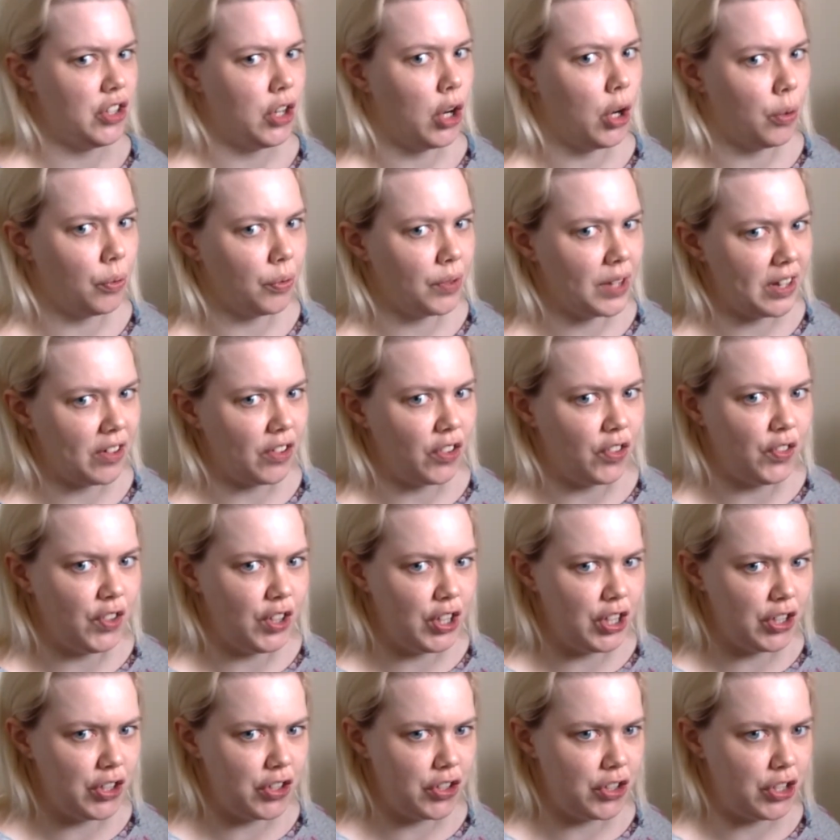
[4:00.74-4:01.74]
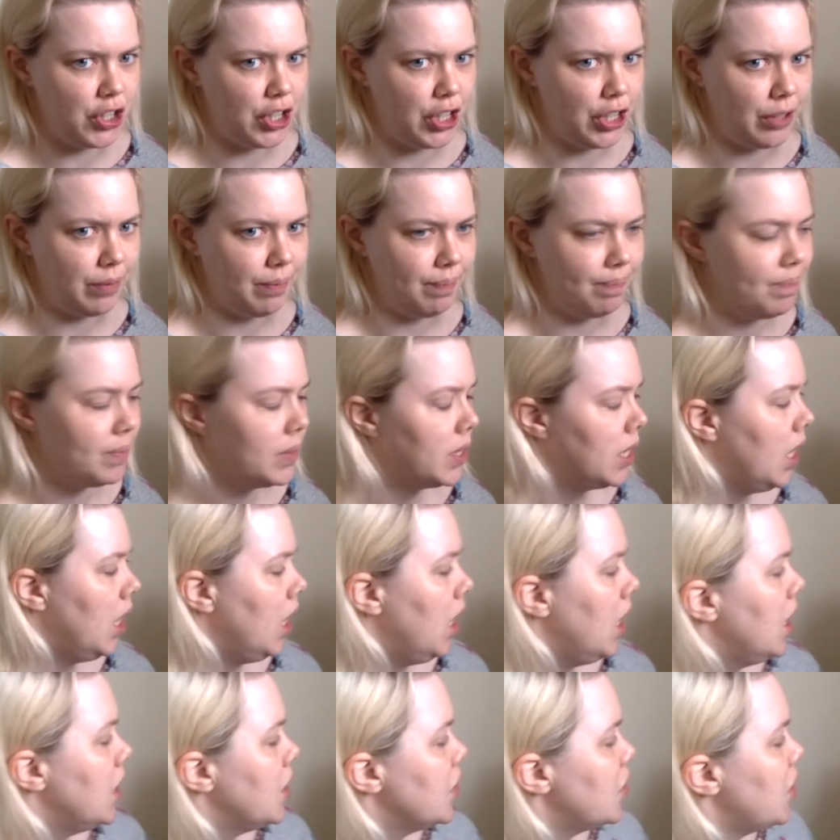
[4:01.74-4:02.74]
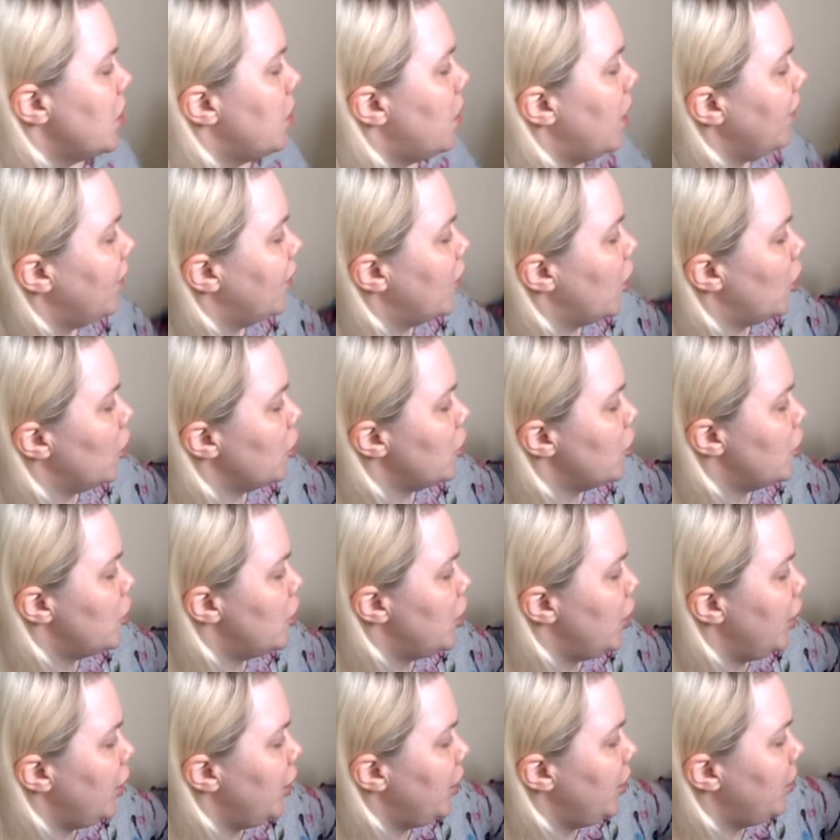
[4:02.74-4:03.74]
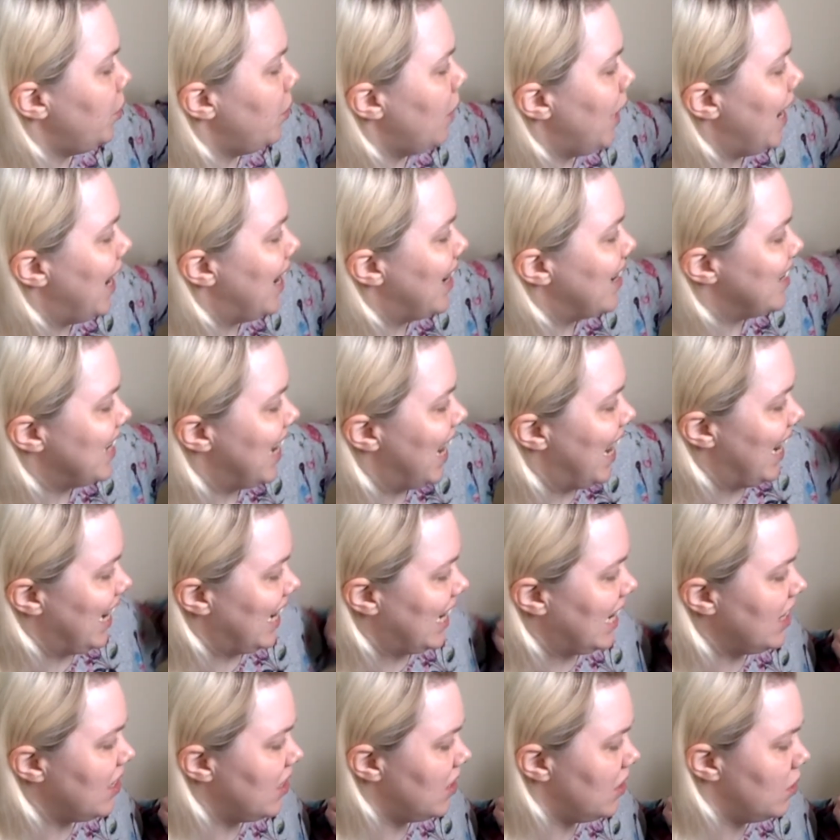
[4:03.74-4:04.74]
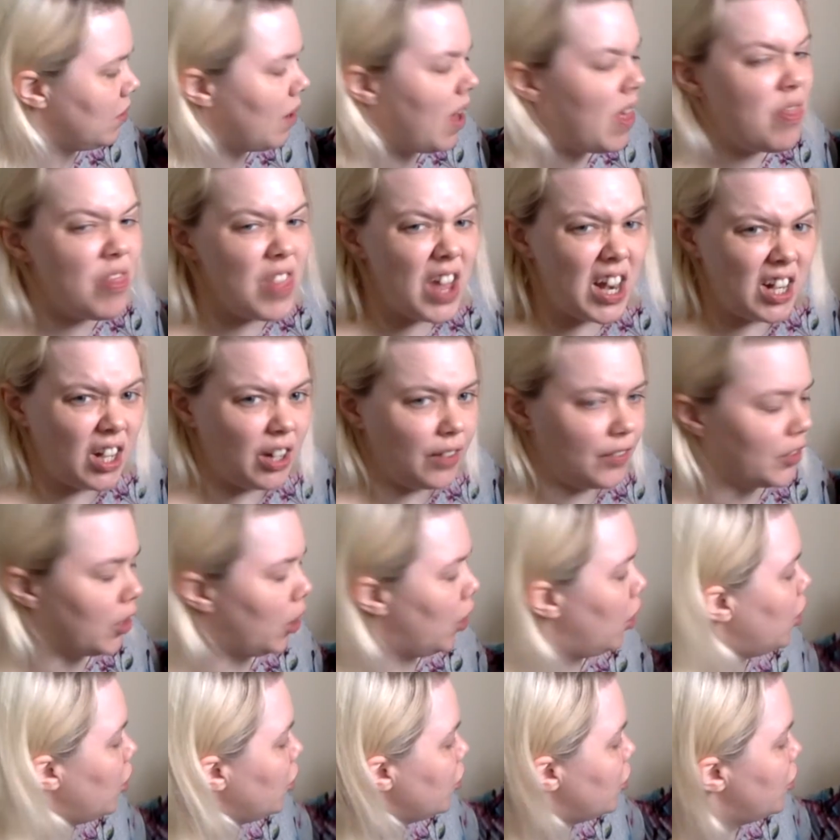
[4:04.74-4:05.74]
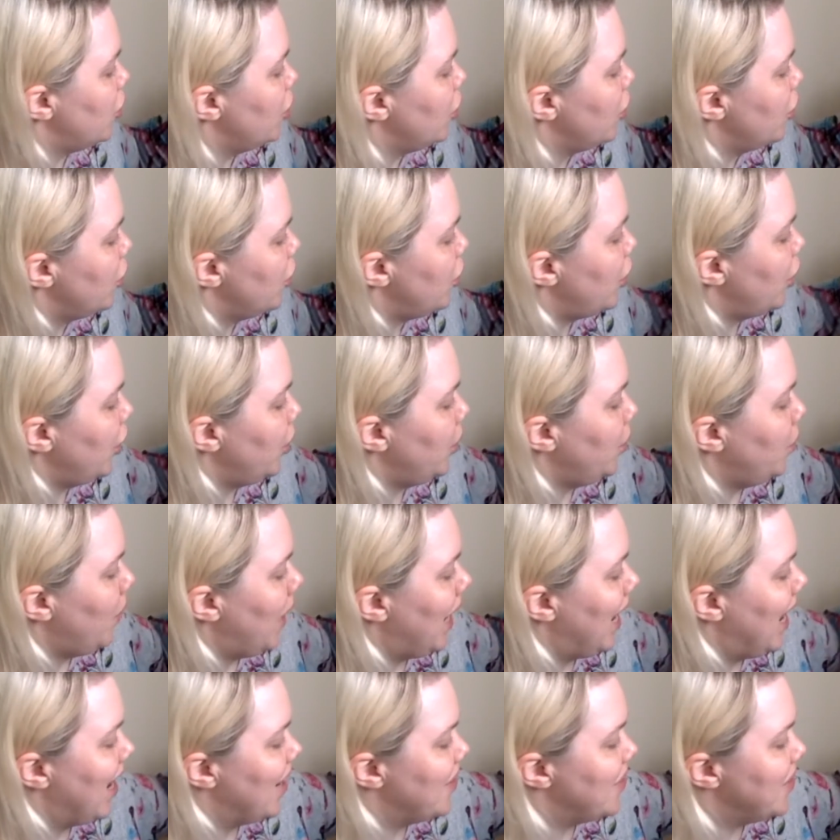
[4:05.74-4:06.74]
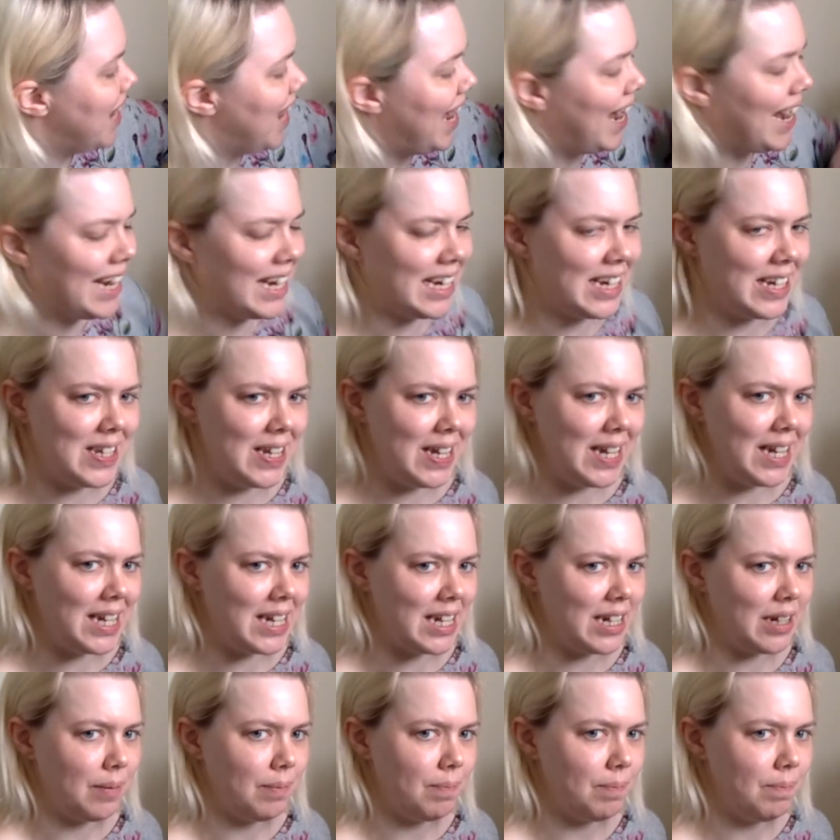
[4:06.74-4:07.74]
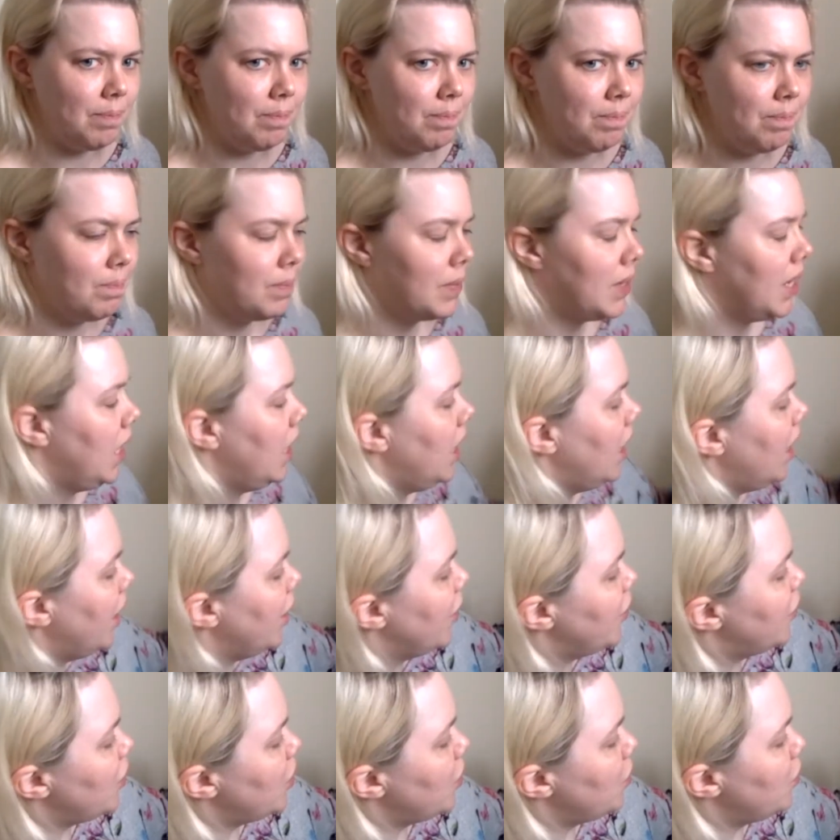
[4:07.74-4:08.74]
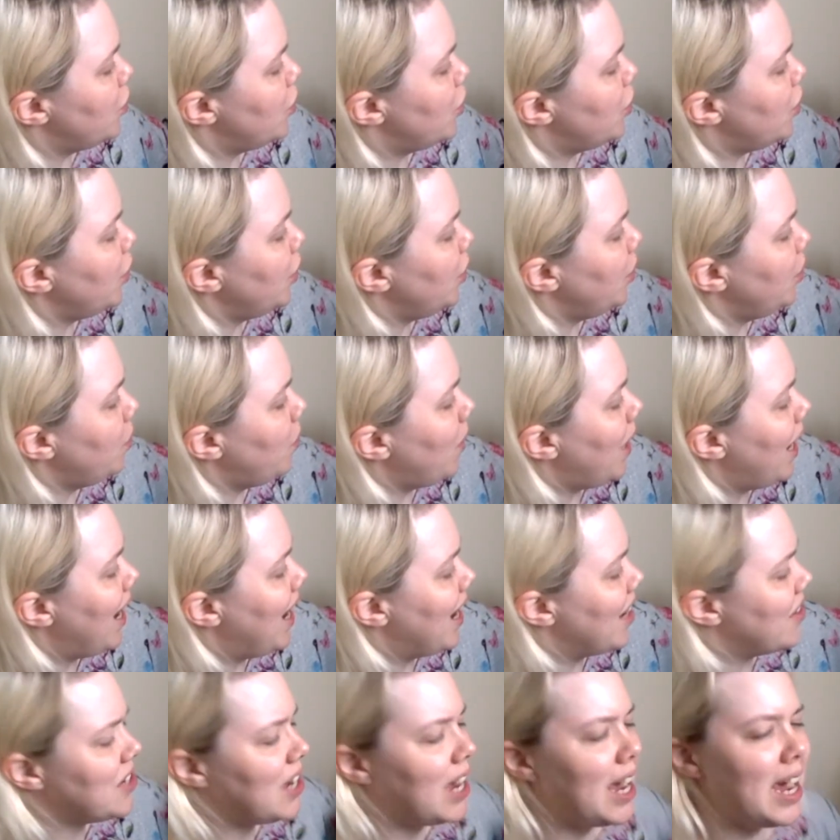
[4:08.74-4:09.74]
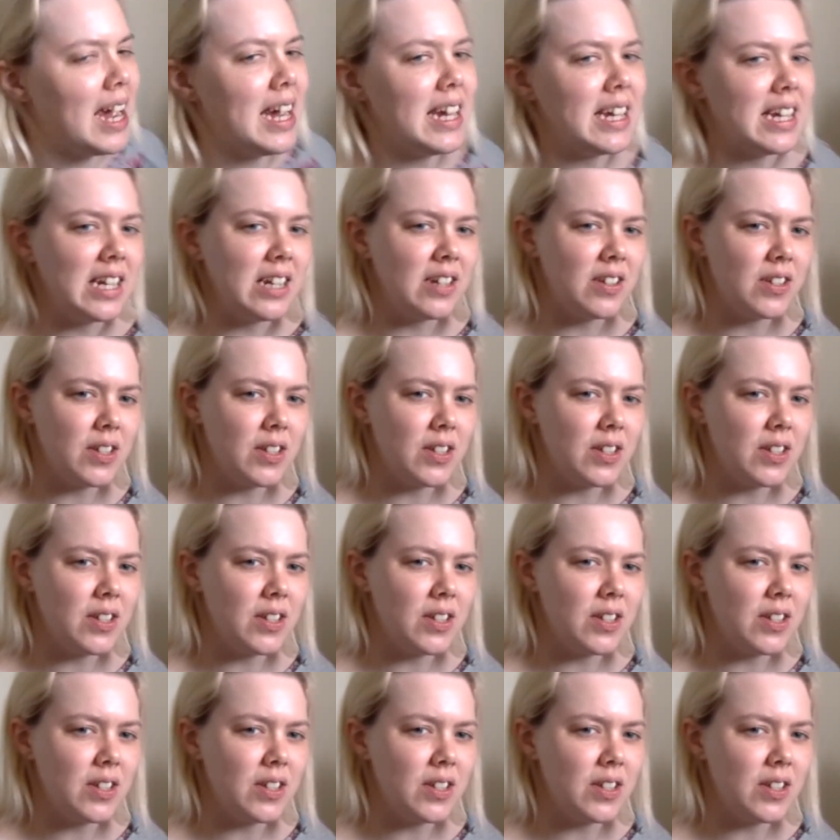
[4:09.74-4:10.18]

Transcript: on these first two. So I've got 2 add 8, and then I've got 2 add 18. So 2 add 8.